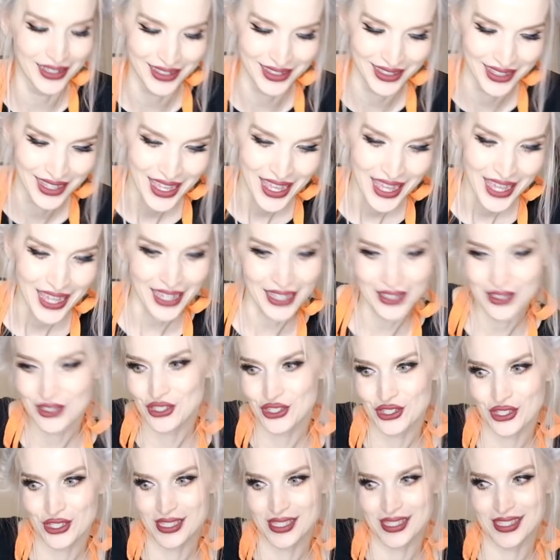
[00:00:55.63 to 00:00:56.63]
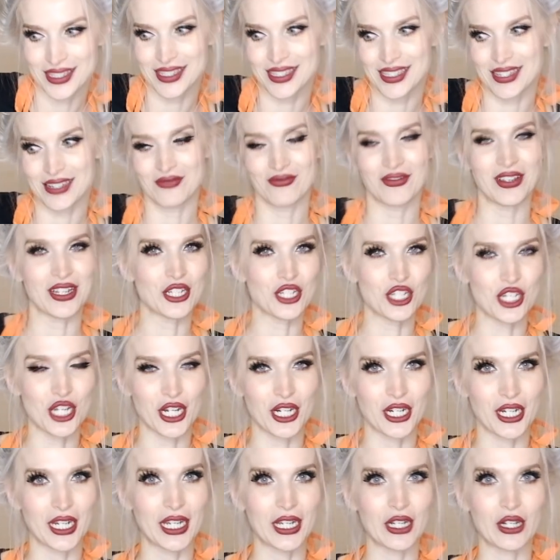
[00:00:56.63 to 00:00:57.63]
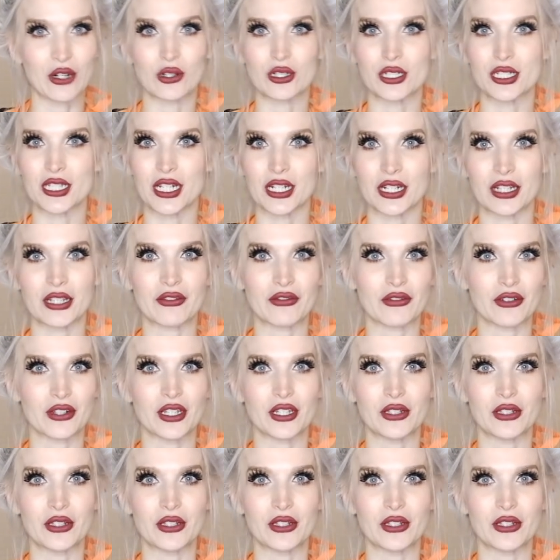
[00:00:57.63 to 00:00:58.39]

It's just vegetarian or dairy-free,